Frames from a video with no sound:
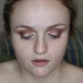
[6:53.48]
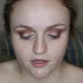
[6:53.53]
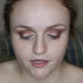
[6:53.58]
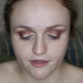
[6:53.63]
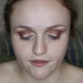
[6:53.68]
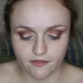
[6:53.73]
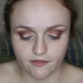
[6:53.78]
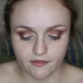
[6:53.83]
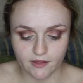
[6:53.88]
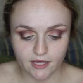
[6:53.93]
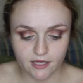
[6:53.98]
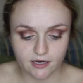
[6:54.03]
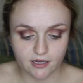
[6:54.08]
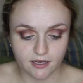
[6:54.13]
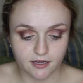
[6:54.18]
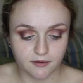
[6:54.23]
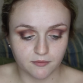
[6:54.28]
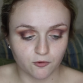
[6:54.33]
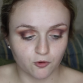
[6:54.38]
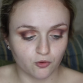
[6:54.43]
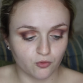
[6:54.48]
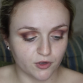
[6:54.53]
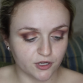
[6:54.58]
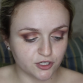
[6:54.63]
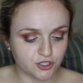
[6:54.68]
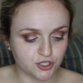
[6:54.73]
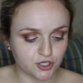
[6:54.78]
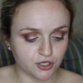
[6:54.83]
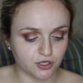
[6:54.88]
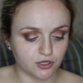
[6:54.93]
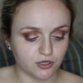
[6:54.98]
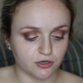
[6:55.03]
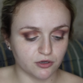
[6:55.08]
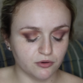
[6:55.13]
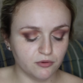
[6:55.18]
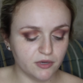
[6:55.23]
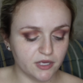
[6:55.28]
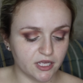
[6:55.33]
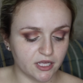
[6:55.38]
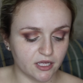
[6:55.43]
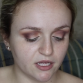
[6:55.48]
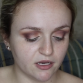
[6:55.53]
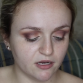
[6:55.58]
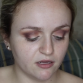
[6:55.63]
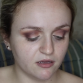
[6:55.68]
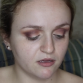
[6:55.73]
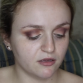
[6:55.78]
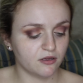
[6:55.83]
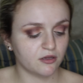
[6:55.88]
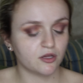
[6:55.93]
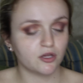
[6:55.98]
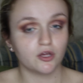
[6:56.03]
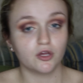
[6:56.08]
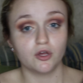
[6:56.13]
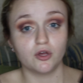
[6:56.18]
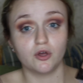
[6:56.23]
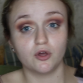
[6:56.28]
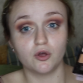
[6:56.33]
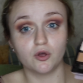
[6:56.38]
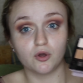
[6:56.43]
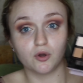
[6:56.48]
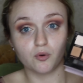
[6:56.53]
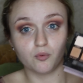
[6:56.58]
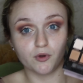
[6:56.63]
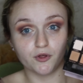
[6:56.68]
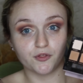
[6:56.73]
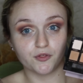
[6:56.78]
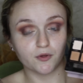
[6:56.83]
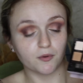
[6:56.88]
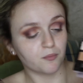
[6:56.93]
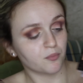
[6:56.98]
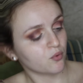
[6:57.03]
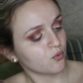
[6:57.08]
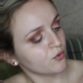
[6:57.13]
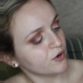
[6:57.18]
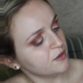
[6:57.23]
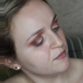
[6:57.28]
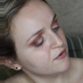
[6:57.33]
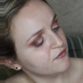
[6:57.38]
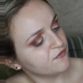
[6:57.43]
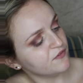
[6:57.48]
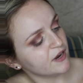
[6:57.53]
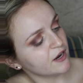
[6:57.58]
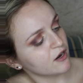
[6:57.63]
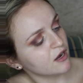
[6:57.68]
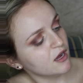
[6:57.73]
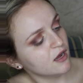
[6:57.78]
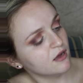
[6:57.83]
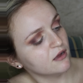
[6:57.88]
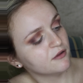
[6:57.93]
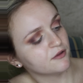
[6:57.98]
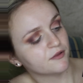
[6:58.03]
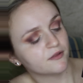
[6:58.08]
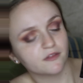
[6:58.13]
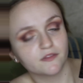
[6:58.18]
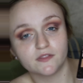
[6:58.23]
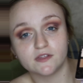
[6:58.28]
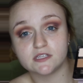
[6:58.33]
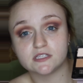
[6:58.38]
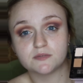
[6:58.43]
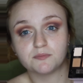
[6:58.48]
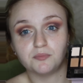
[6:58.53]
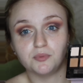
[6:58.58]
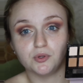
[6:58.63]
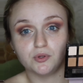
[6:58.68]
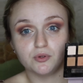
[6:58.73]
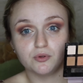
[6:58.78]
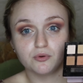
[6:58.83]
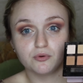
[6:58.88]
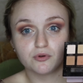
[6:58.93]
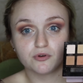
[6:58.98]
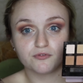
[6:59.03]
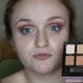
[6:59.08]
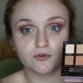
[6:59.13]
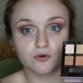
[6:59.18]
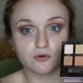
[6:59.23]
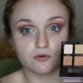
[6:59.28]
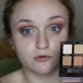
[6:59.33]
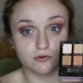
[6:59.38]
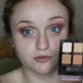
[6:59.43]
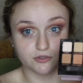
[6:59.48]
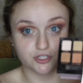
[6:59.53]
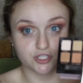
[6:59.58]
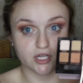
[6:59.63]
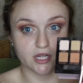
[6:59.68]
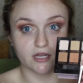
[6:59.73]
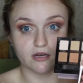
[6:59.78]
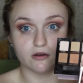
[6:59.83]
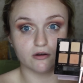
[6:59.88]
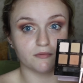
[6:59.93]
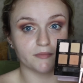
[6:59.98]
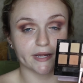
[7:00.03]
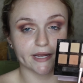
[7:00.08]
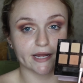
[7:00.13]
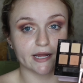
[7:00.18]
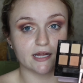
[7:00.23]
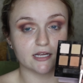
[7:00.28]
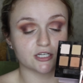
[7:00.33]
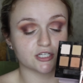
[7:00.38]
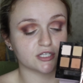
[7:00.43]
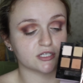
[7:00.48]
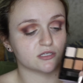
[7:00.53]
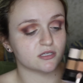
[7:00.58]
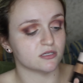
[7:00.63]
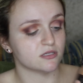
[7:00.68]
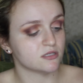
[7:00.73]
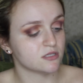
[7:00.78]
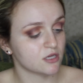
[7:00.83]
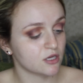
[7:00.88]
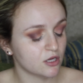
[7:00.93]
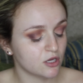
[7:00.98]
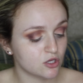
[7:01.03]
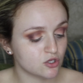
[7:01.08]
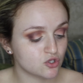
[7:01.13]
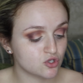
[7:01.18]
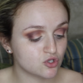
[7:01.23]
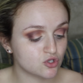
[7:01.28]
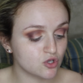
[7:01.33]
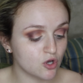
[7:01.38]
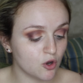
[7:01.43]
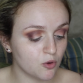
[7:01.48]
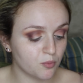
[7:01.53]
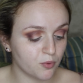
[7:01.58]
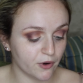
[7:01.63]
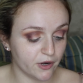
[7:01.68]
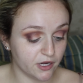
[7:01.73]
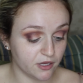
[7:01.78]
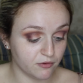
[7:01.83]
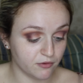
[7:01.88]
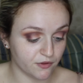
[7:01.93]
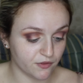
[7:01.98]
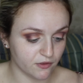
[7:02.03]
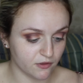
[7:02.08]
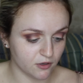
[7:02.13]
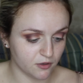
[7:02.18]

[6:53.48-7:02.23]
And then I am going to go in with Primavera, this beautiful gold shade. Oh my gosh, this is so pretty with a